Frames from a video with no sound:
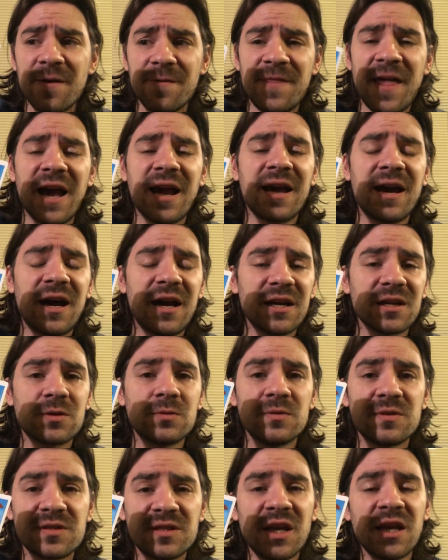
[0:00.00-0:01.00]
That card
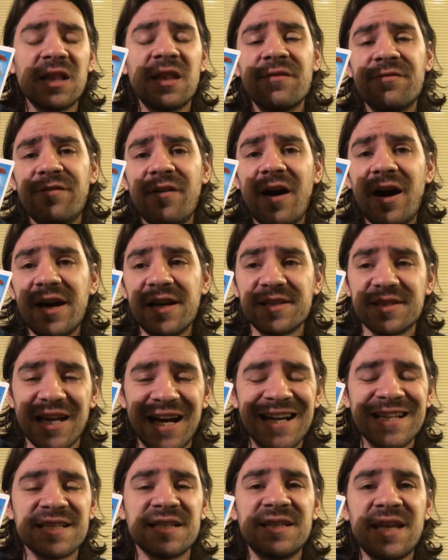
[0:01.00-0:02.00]
could signifies
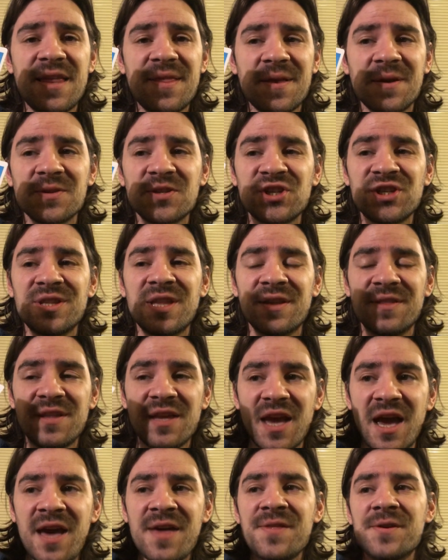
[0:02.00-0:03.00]
as an energy that
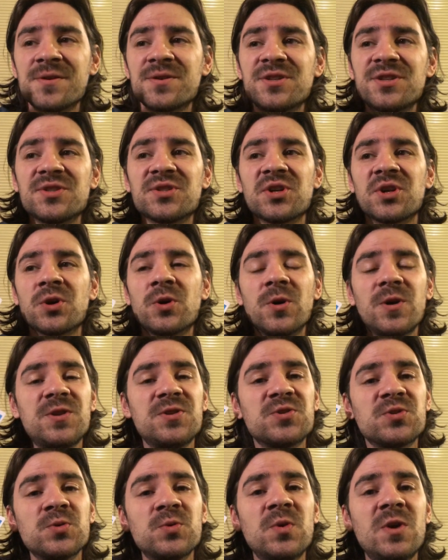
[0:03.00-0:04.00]
the energies are going
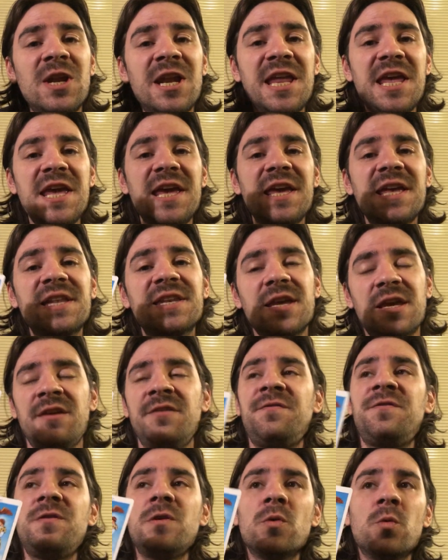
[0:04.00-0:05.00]
to lead,
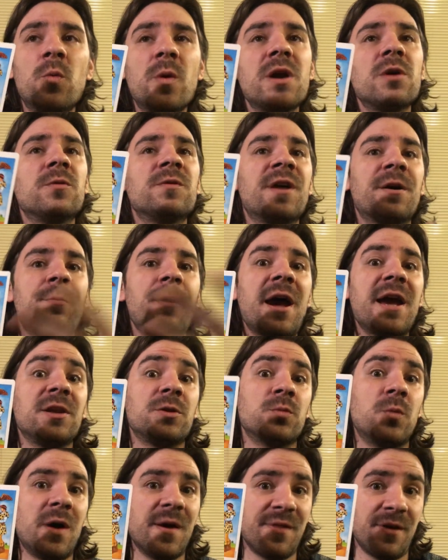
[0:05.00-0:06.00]
if you will, the right
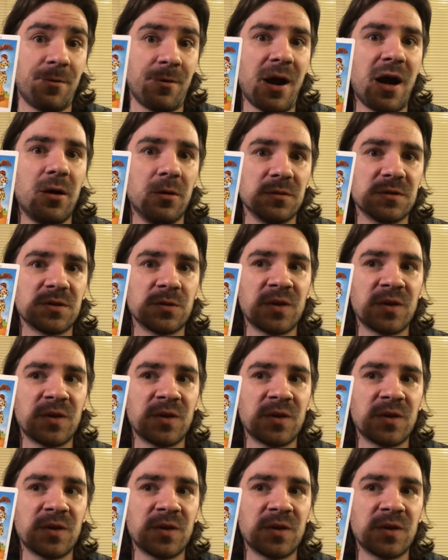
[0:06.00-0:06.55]
one around.